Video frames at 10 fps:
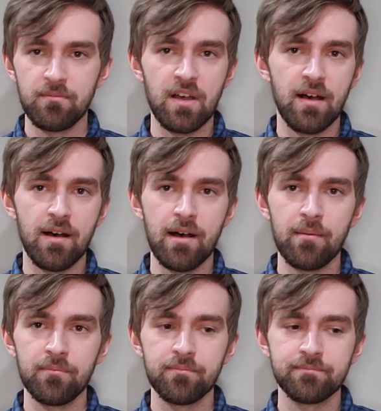
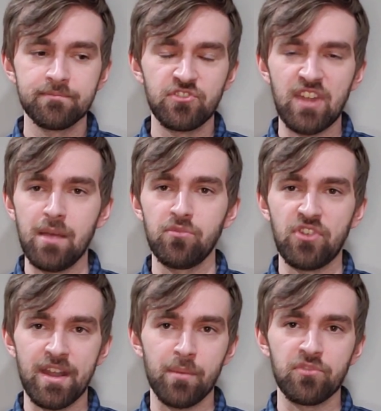um, same
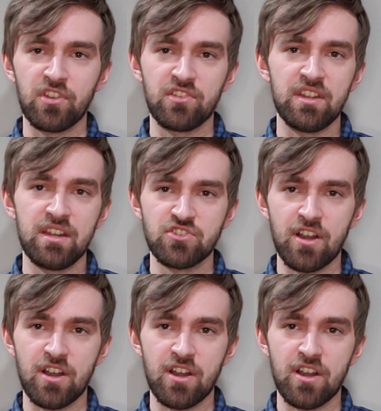setup 16-inch